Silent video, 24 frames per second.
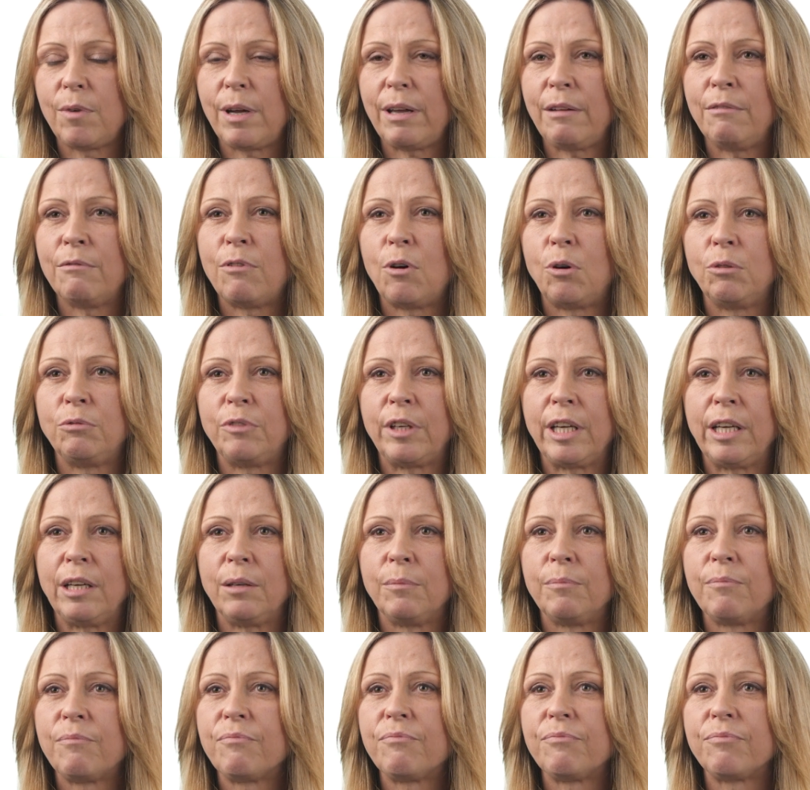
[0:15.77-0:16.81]

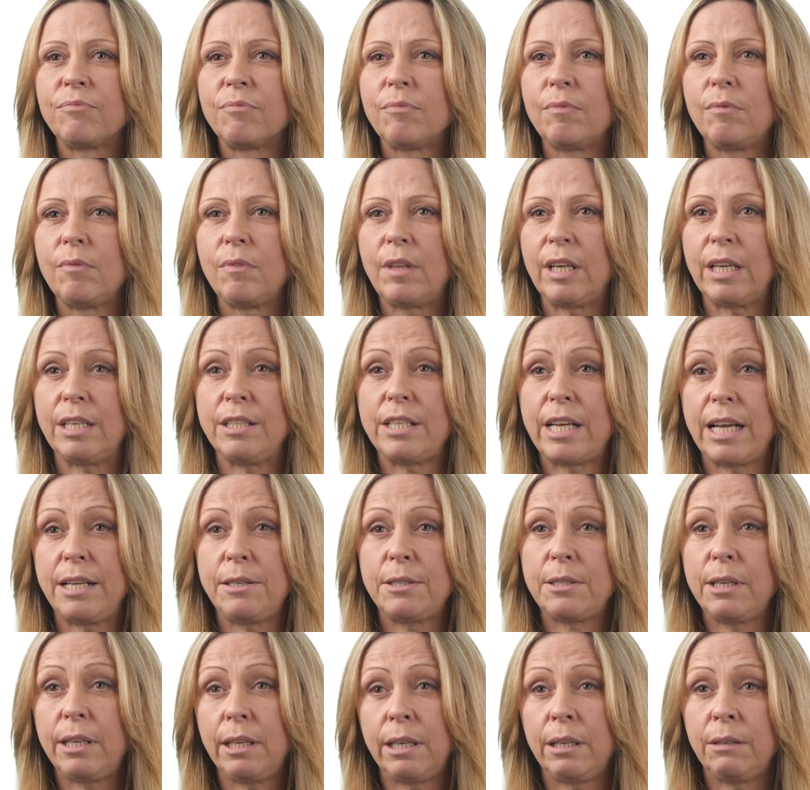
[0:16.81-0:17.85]
involving the
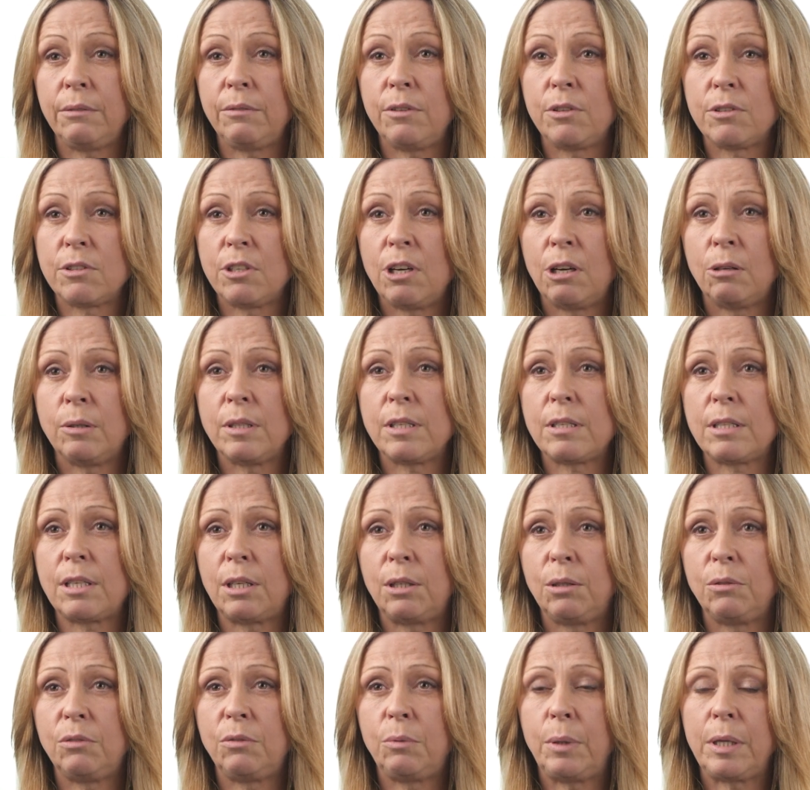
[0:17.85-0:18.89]
intensity of the snow
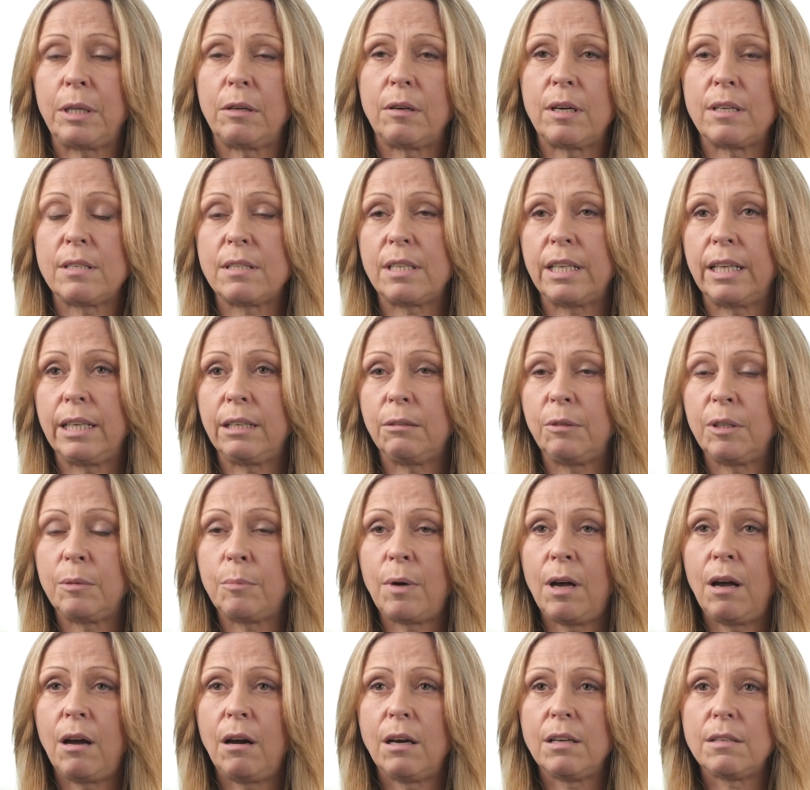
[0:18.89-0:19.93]
itself, whether I see it with
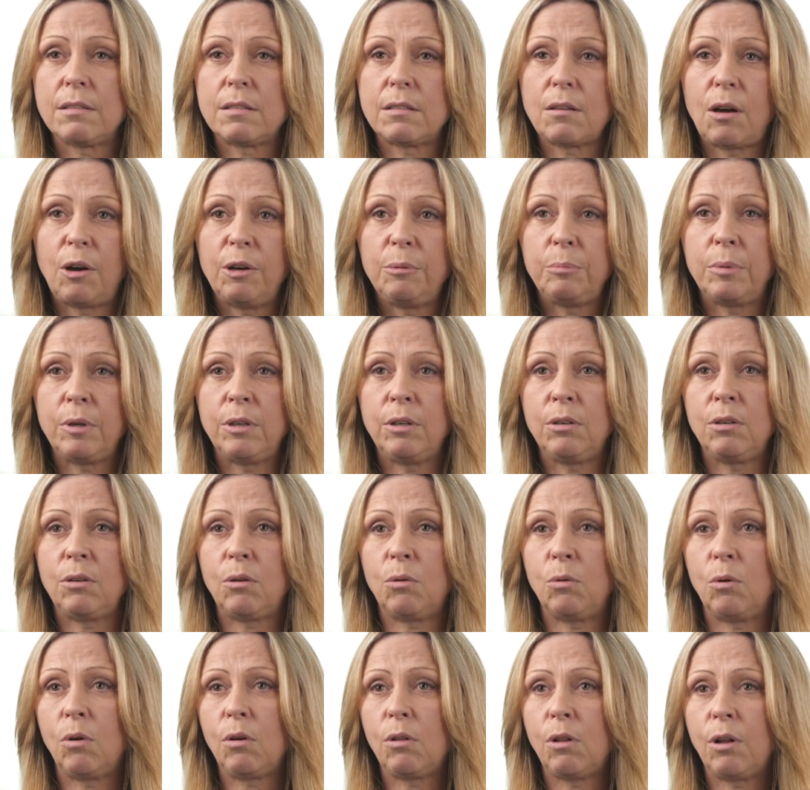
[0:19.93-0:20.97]
my eyes open
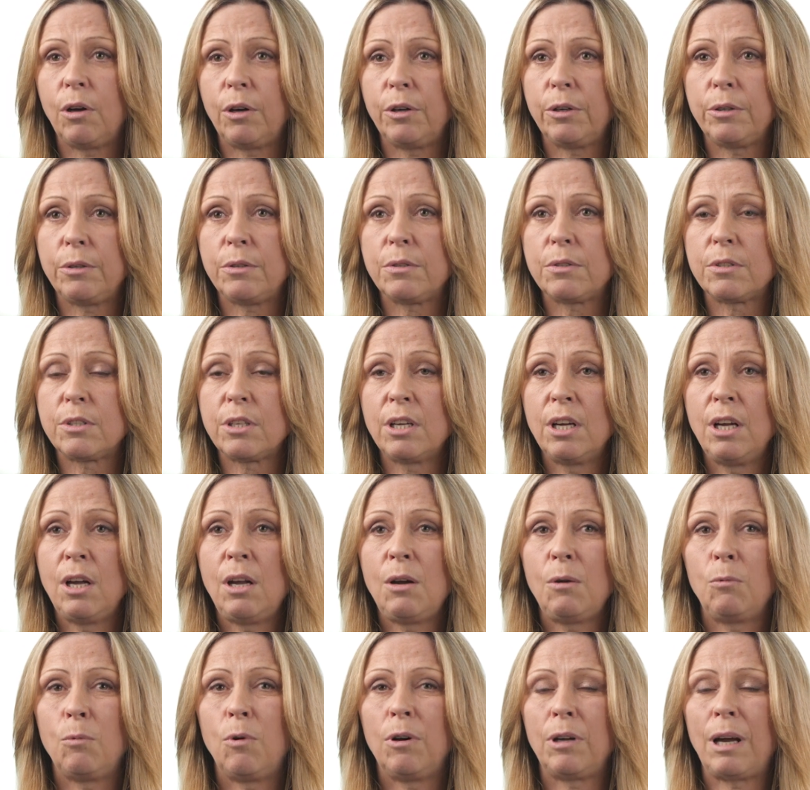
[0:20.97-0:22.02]
or closed,
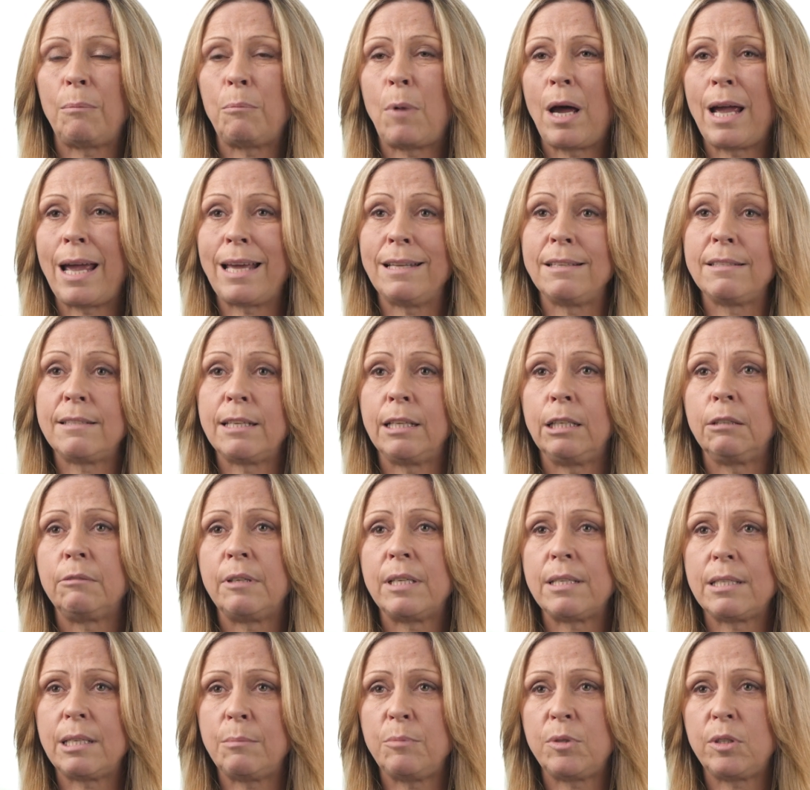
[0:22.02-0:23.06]
what my
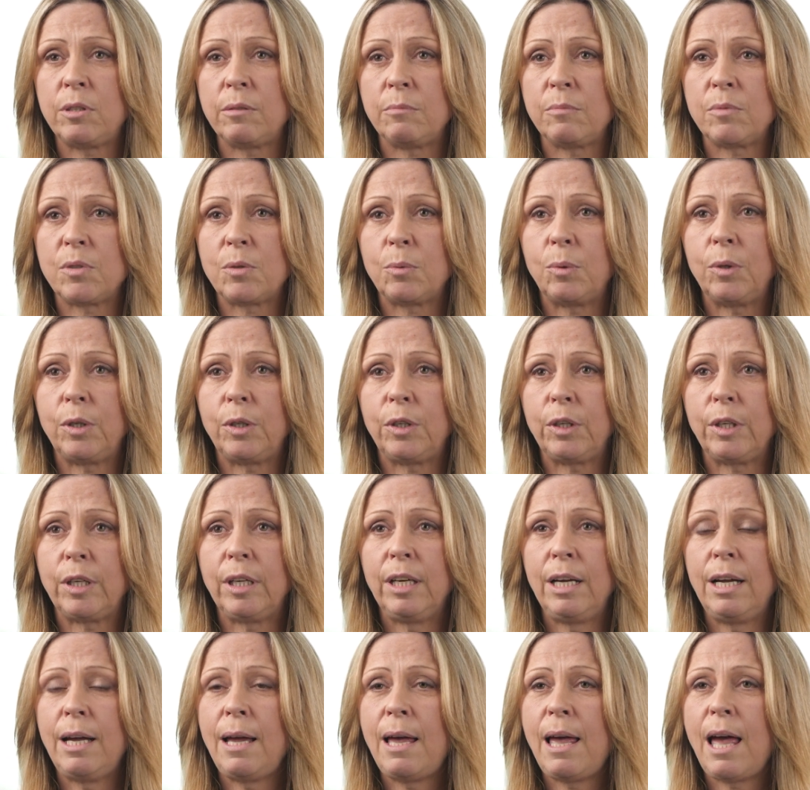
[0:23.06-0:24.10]
ancillary symptoms were.
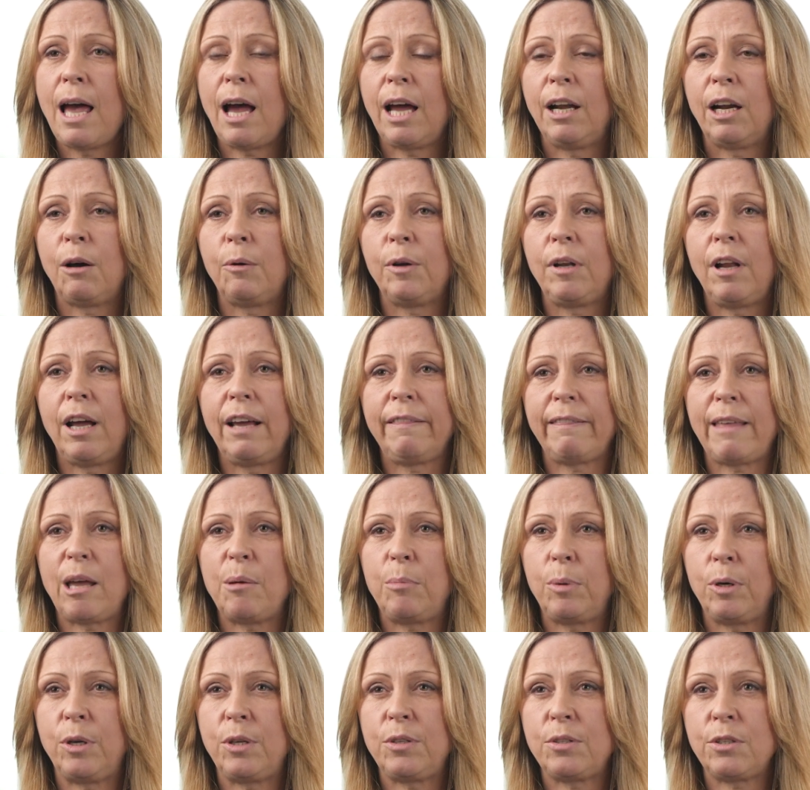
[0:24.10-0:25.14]
And I would like
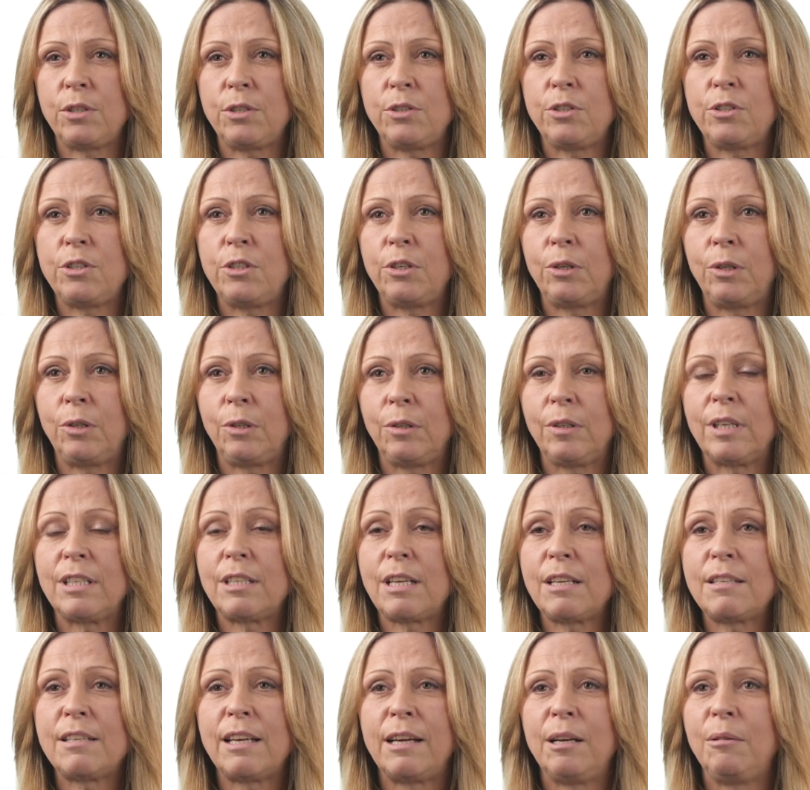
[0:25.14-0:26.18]
that person to, as
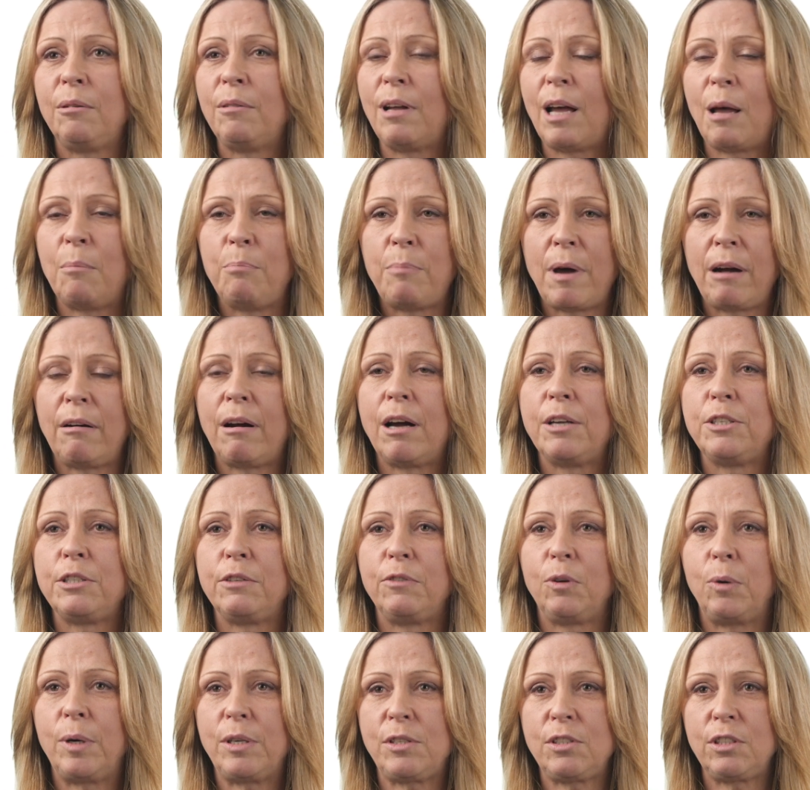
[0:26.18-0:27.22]
I said, a barrage
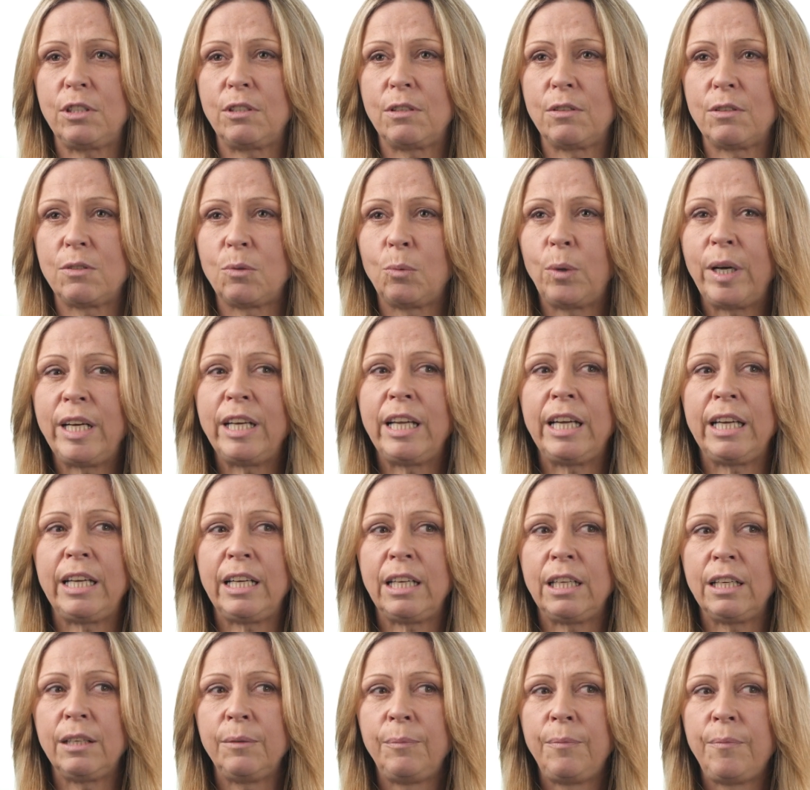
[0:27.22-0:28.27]
of questions. We
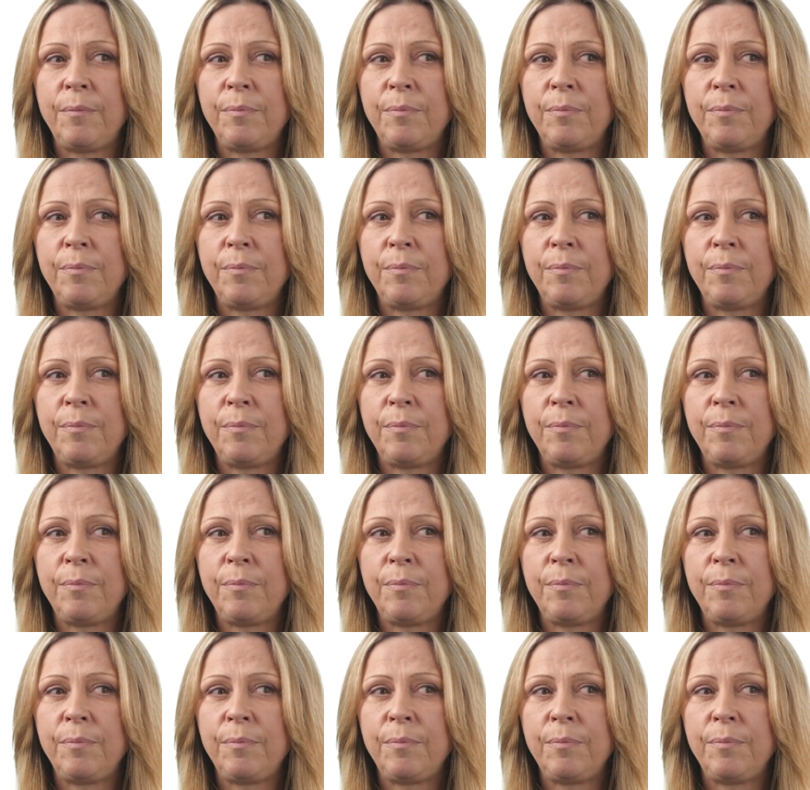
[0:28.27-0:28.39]
need